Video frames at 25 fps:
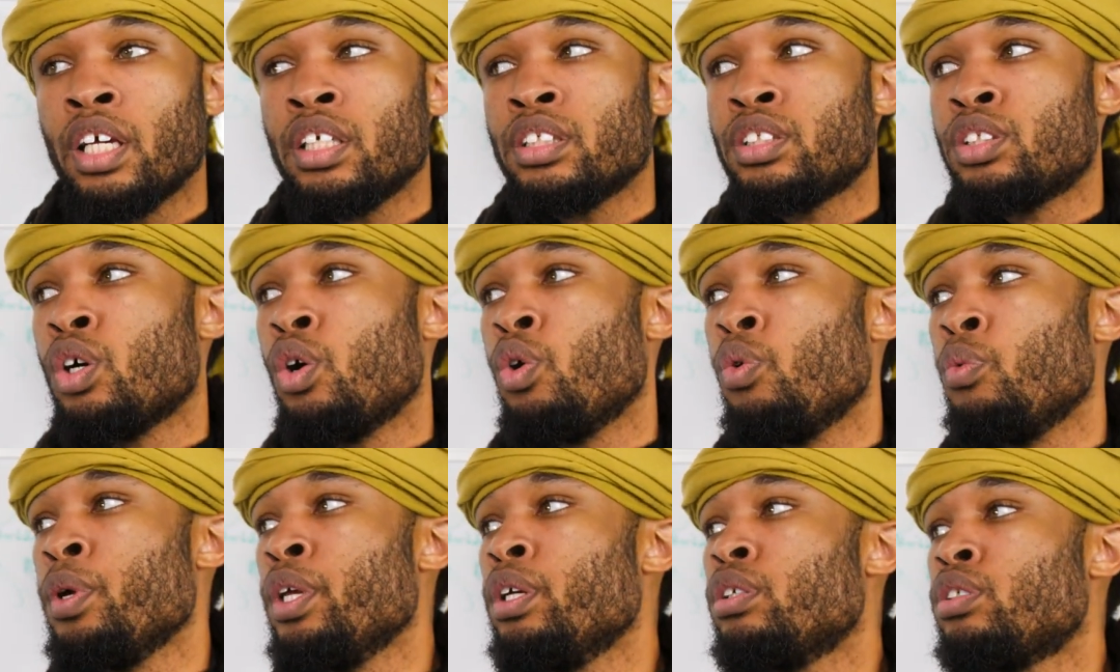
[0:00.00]

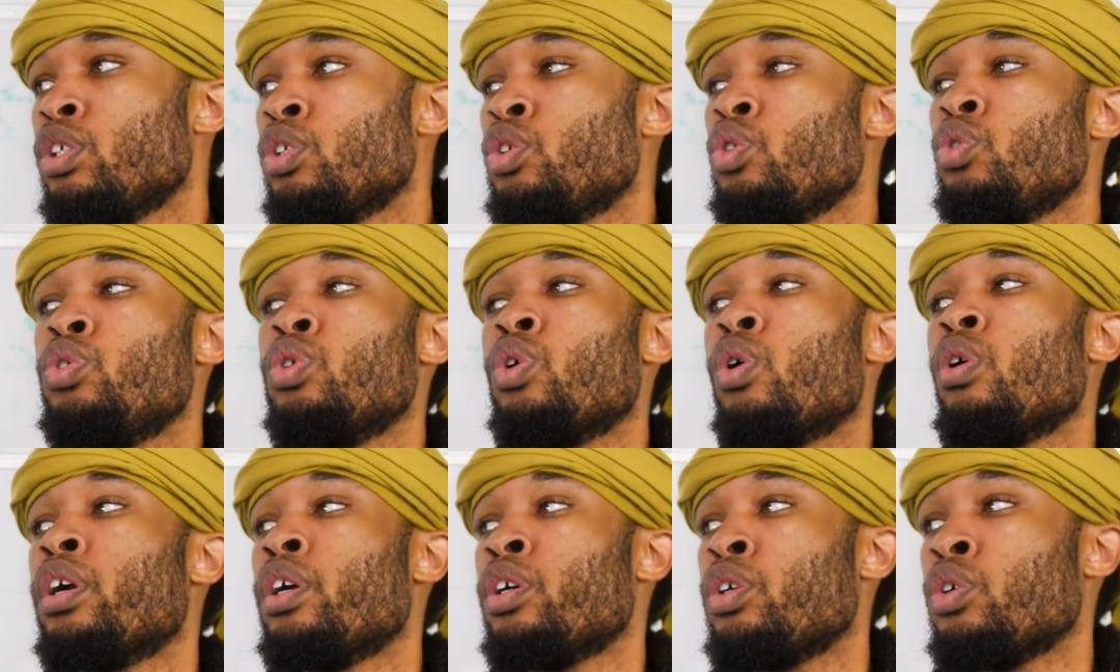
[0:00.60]
So we used to do
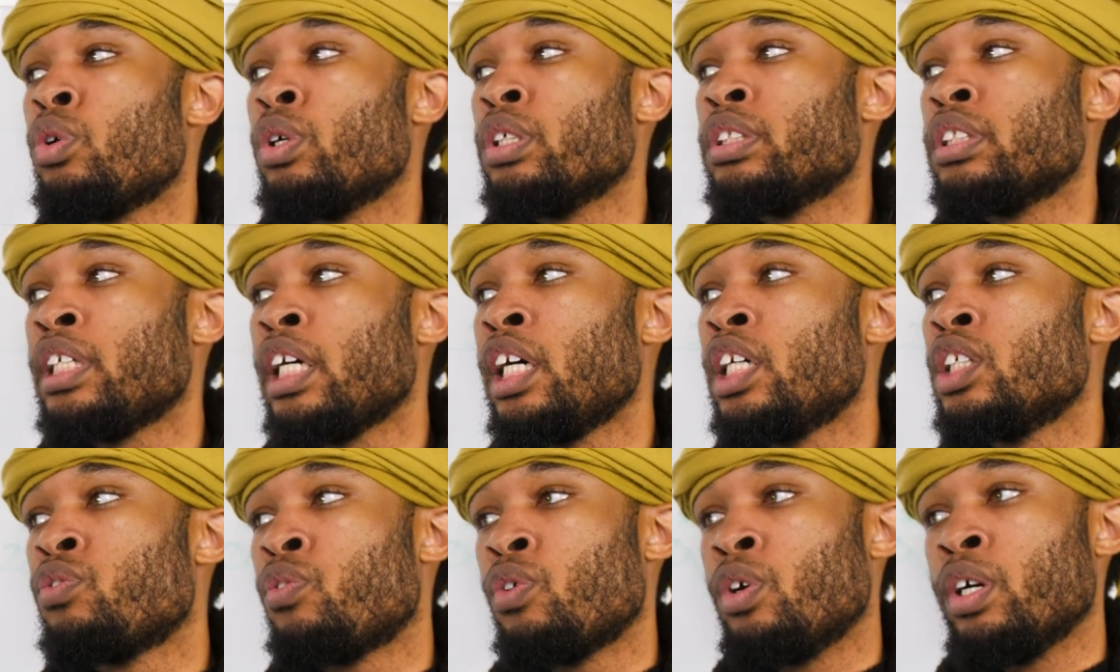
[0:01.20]
door-to-door
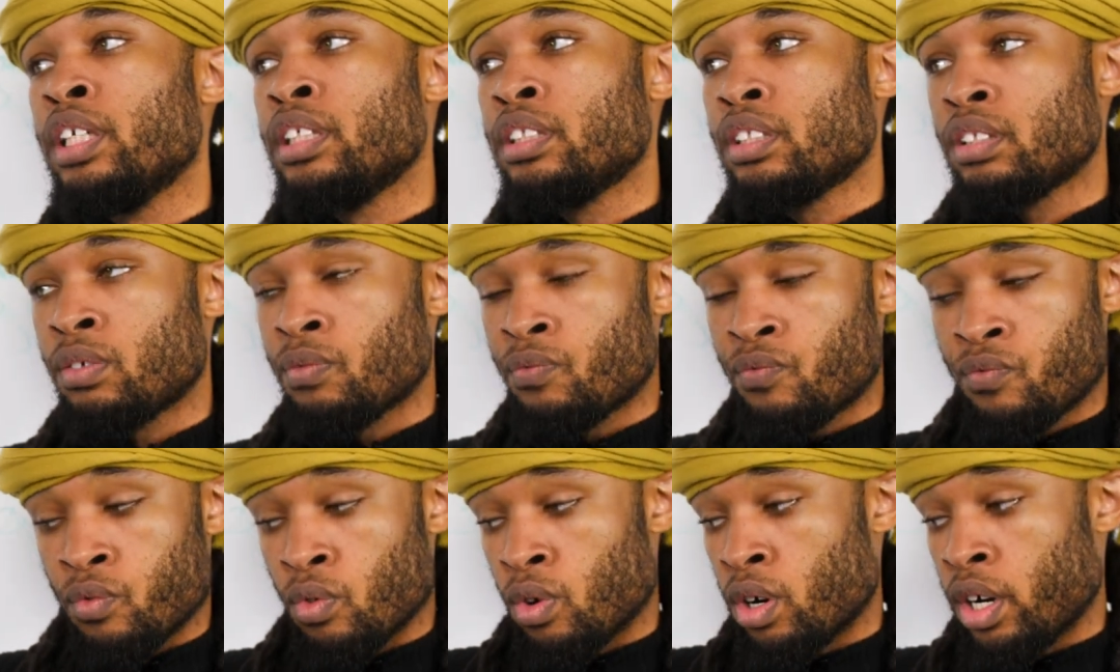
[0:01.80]
sales
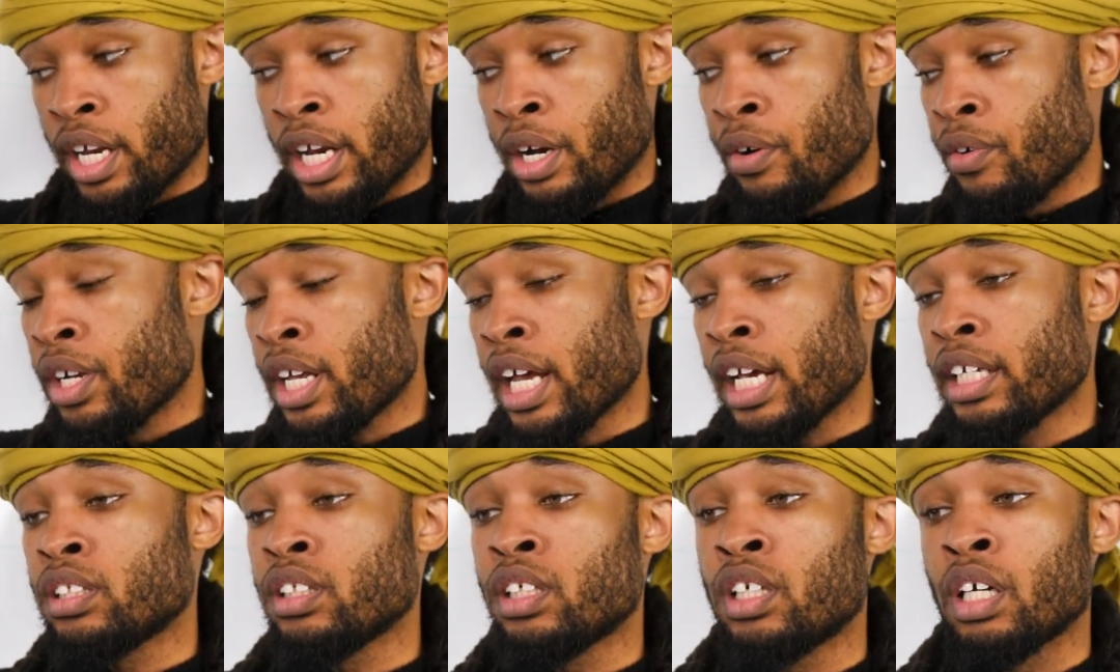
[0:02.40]
for the
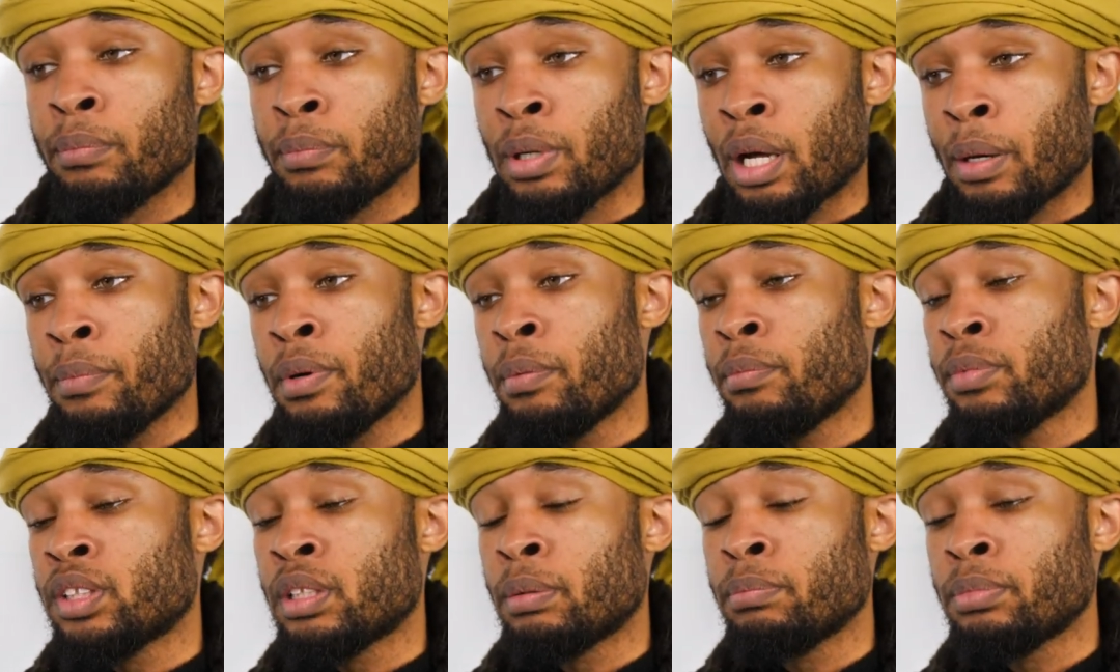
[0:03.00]
irrigation company. I
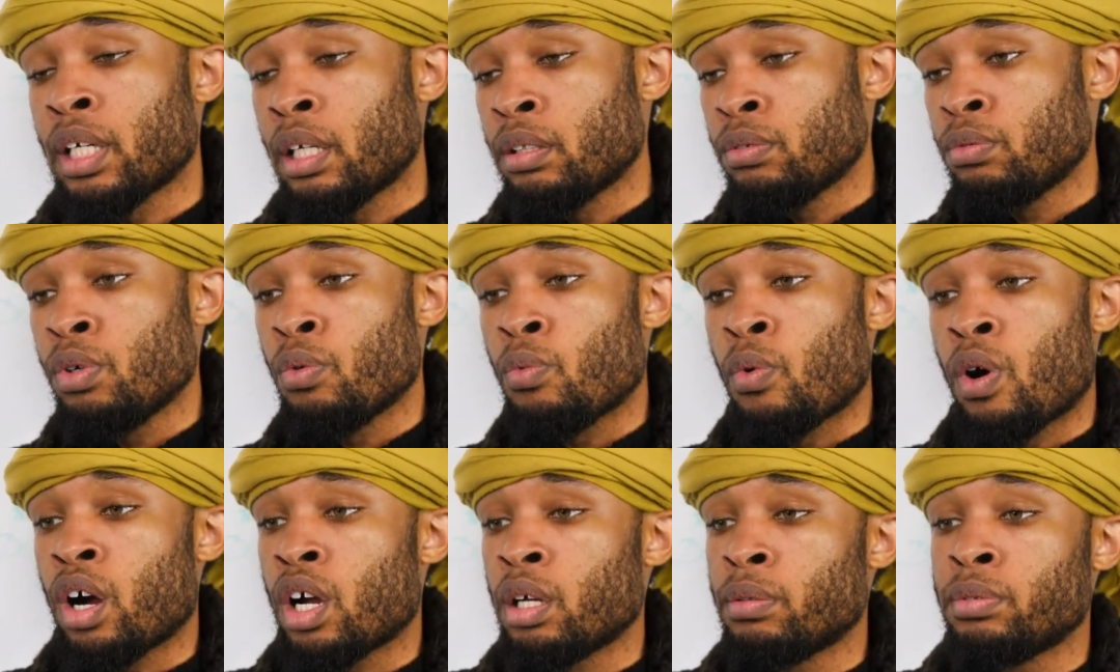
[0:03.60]
remember sometimes we
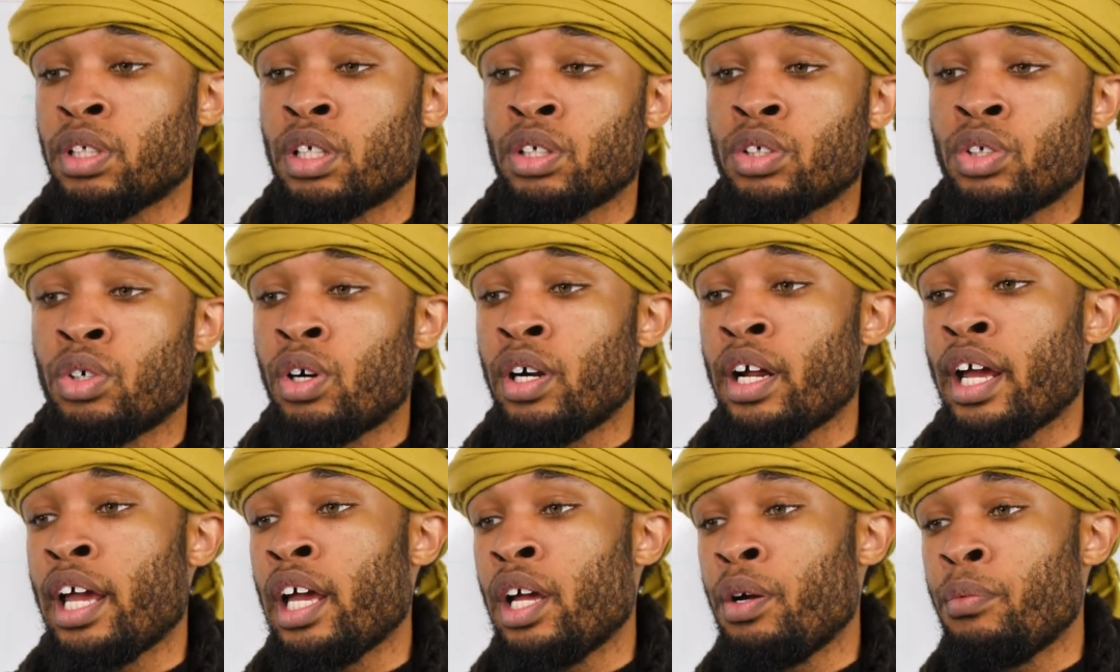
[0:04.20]
would walk up to the
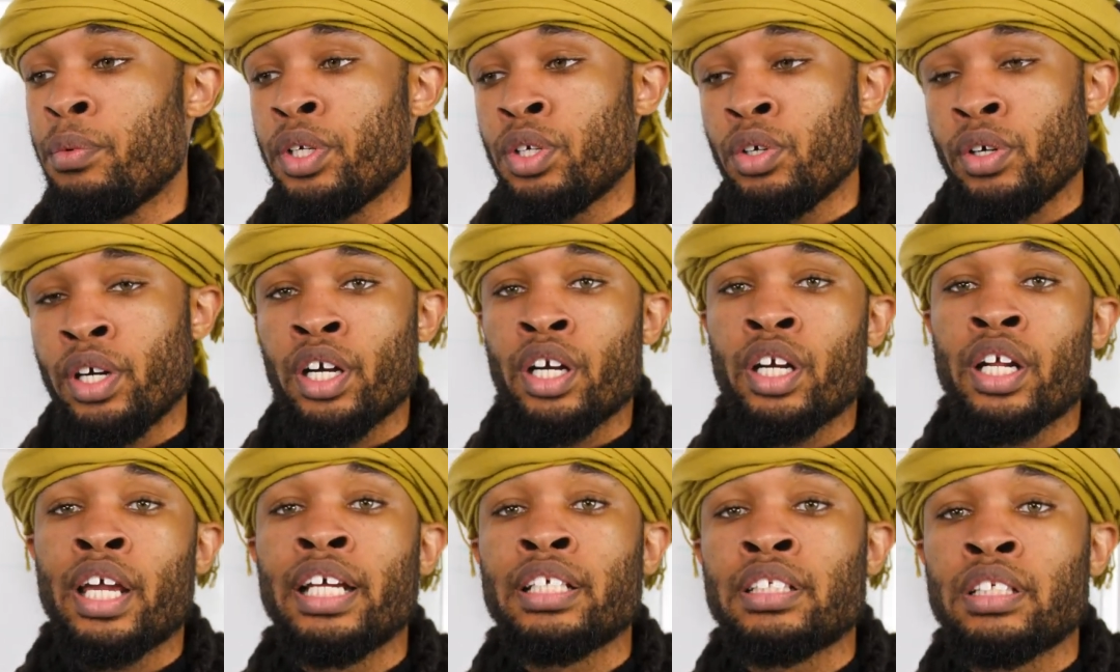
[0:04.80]
door, hey, we do
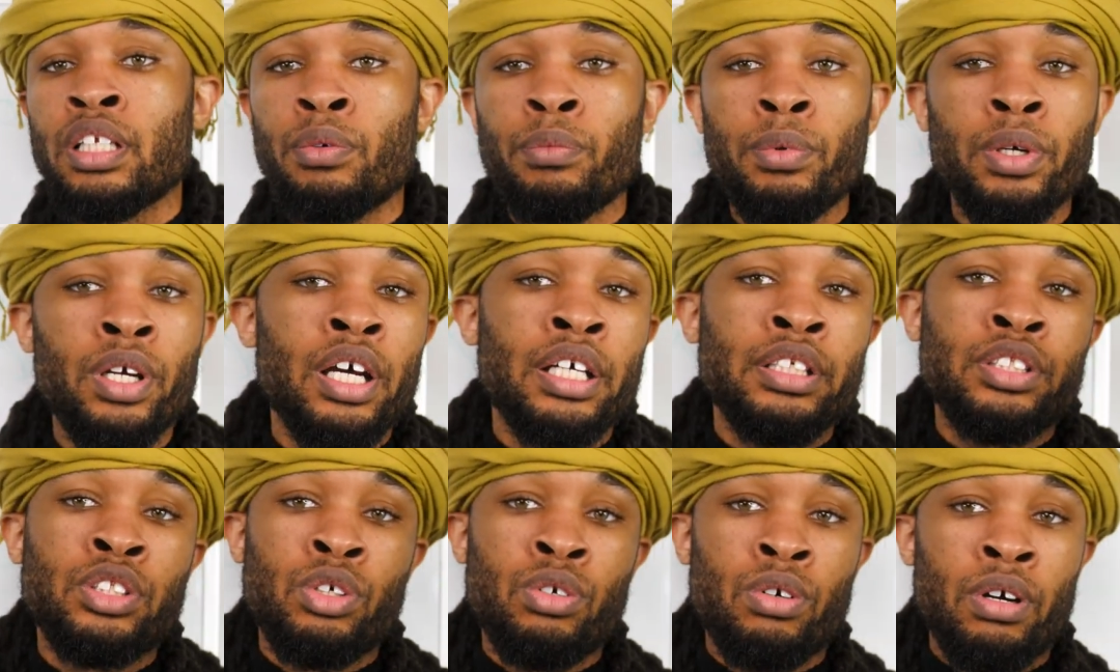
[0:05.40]
irrigation and we
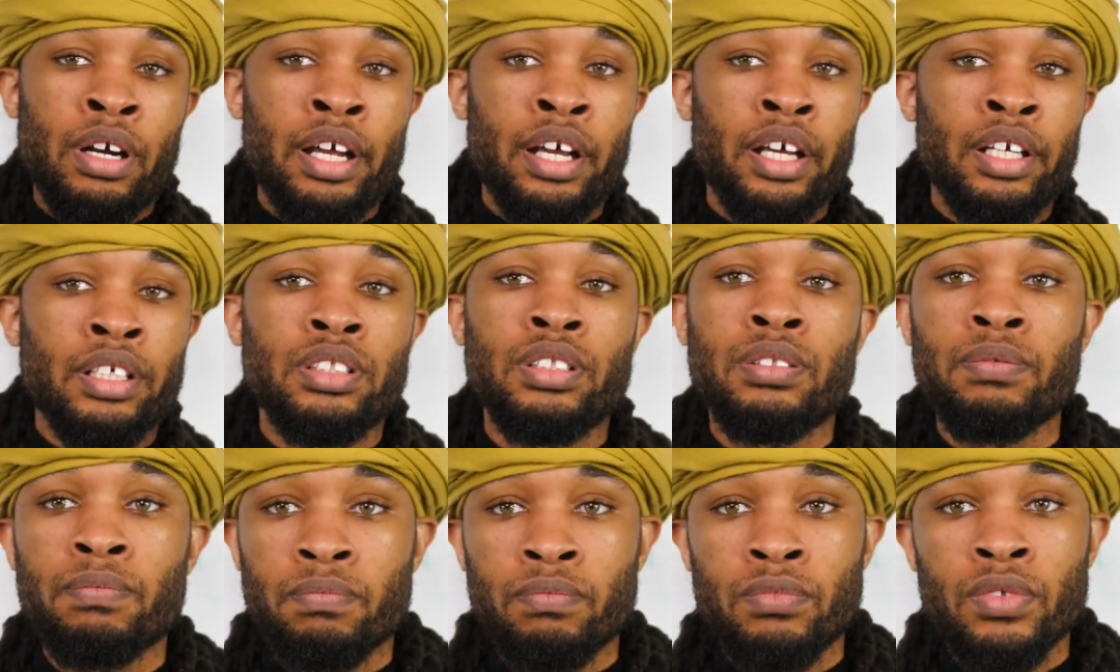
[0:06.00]
cut your
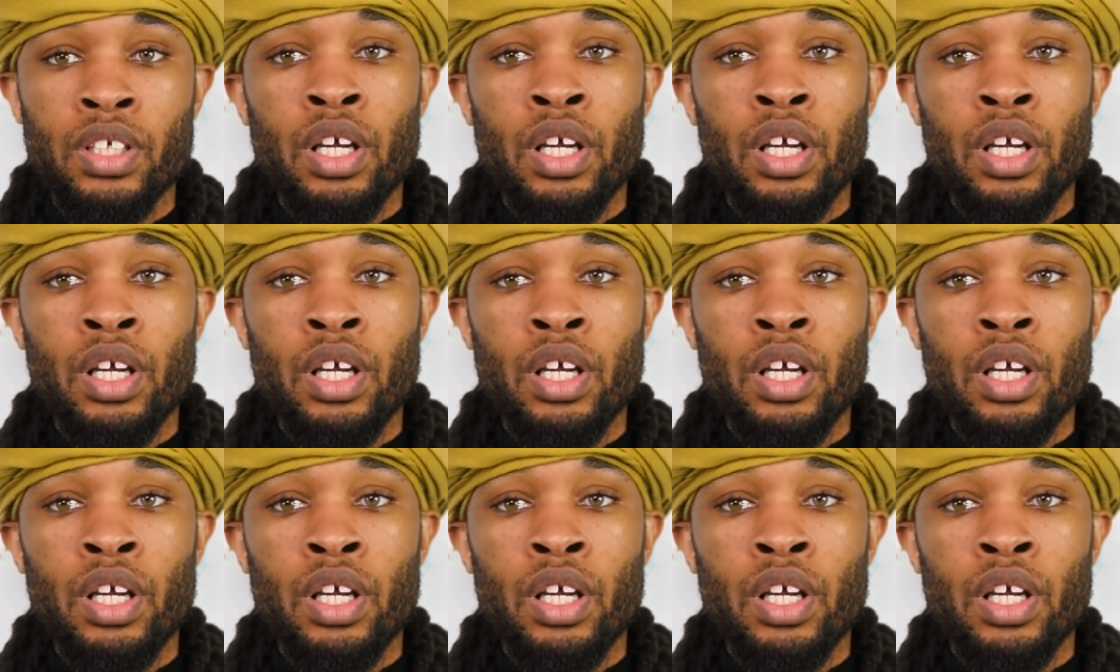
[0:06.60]
grass.